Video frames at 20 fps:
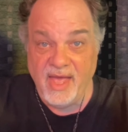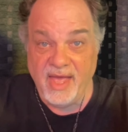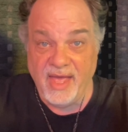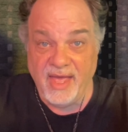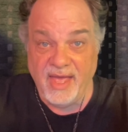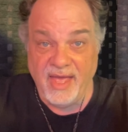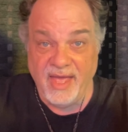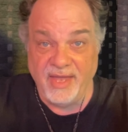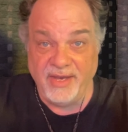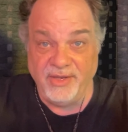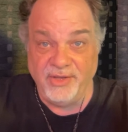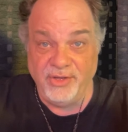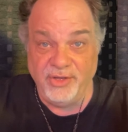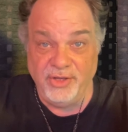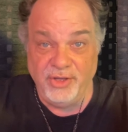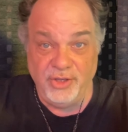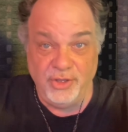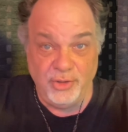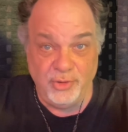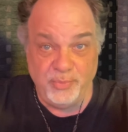and
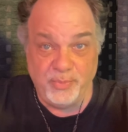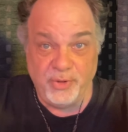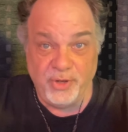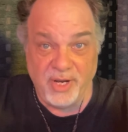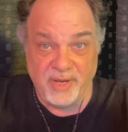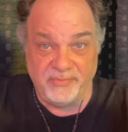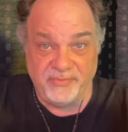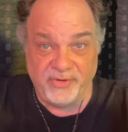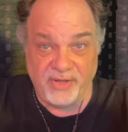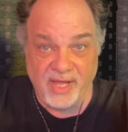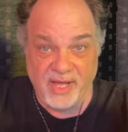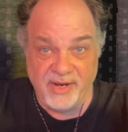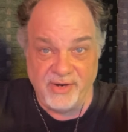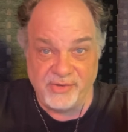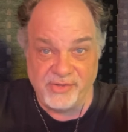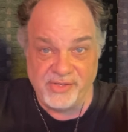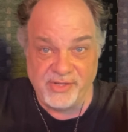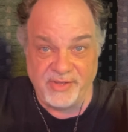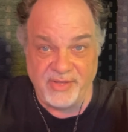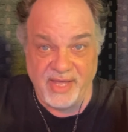you put up
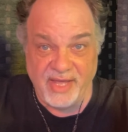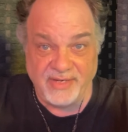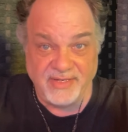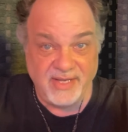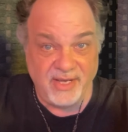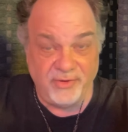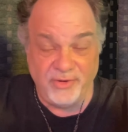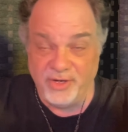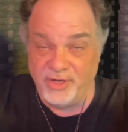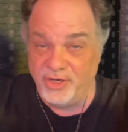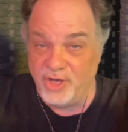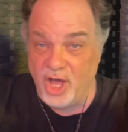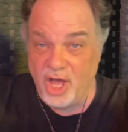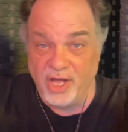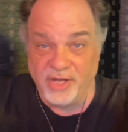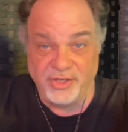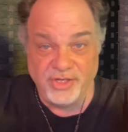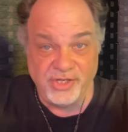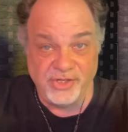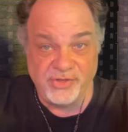flyers in that town, and
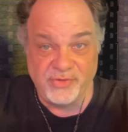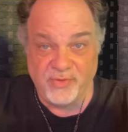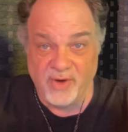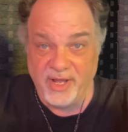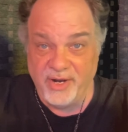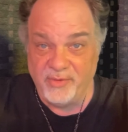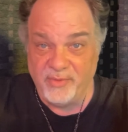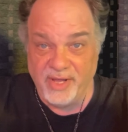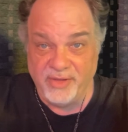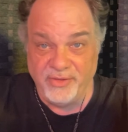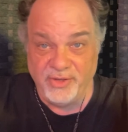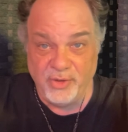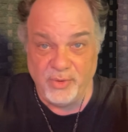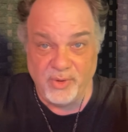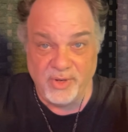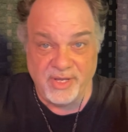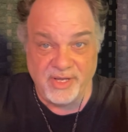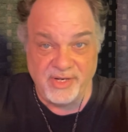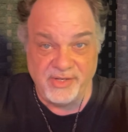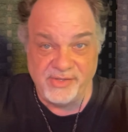not just right around the
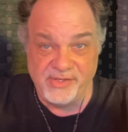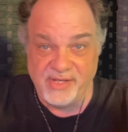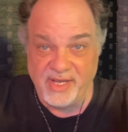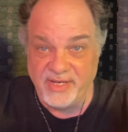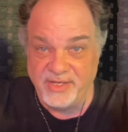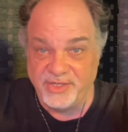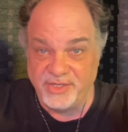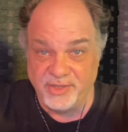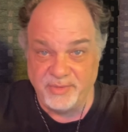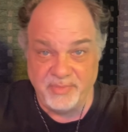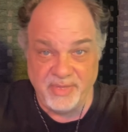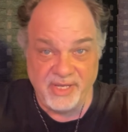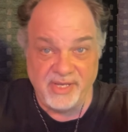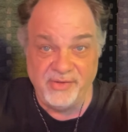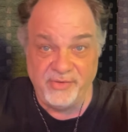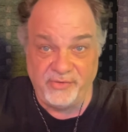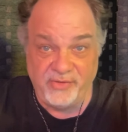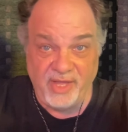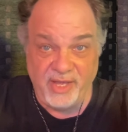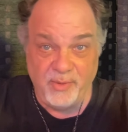organization
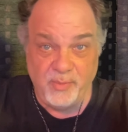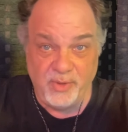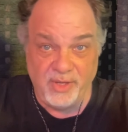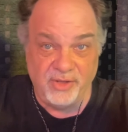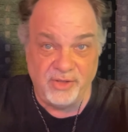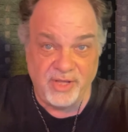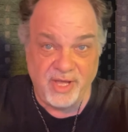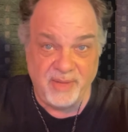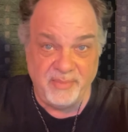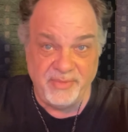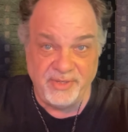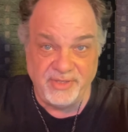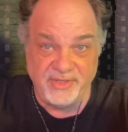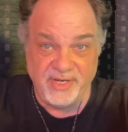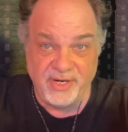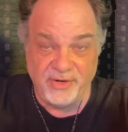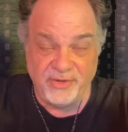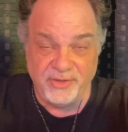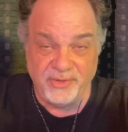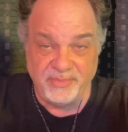because they will come and
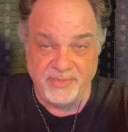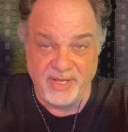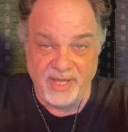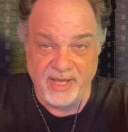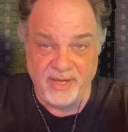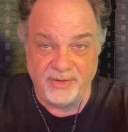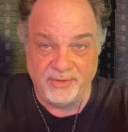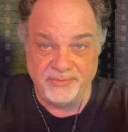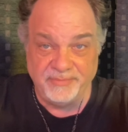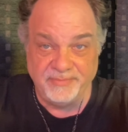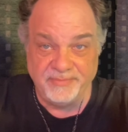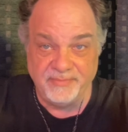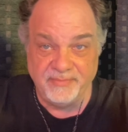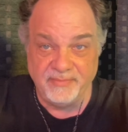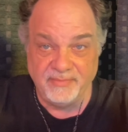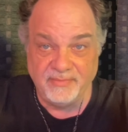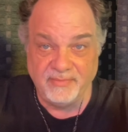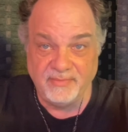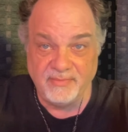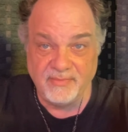tear them down,
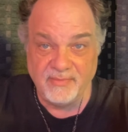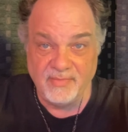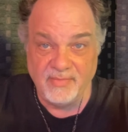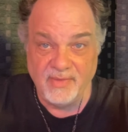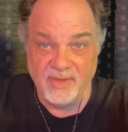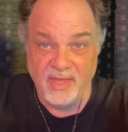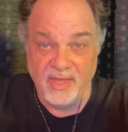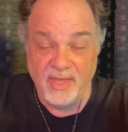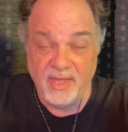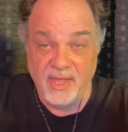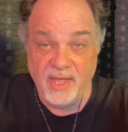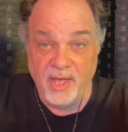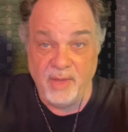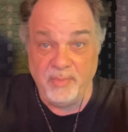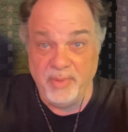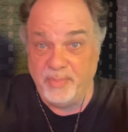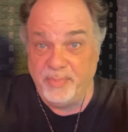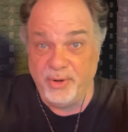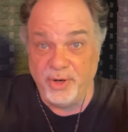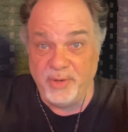
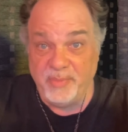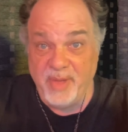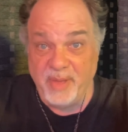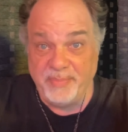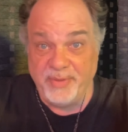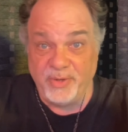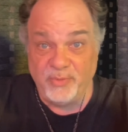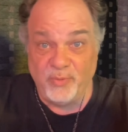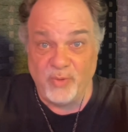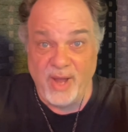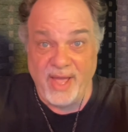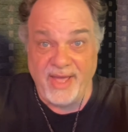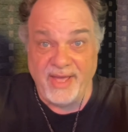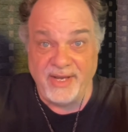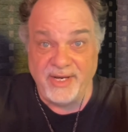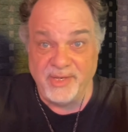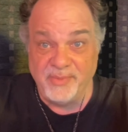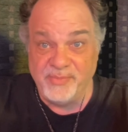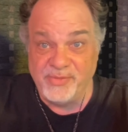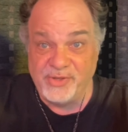but put them up in
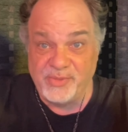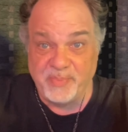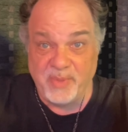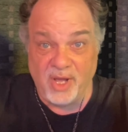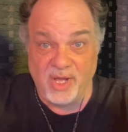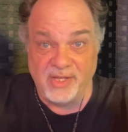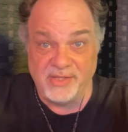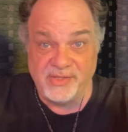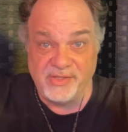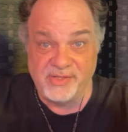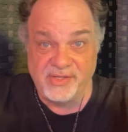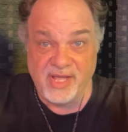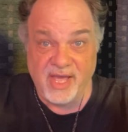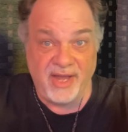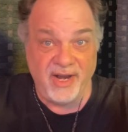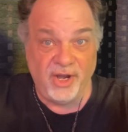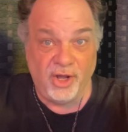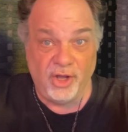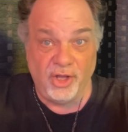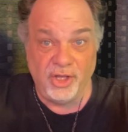random spots
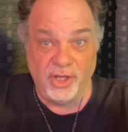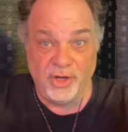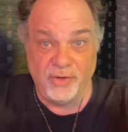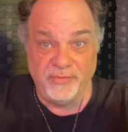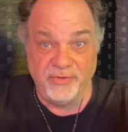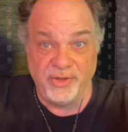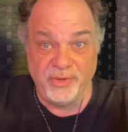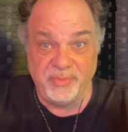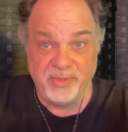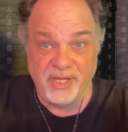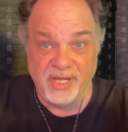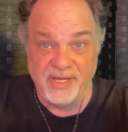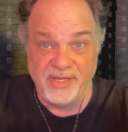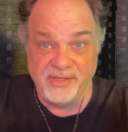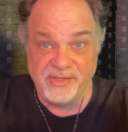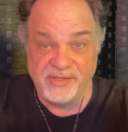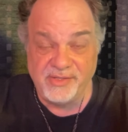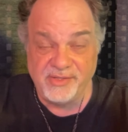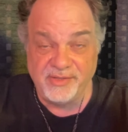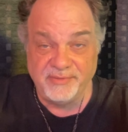kind of all over the
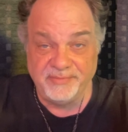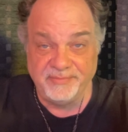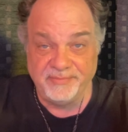place.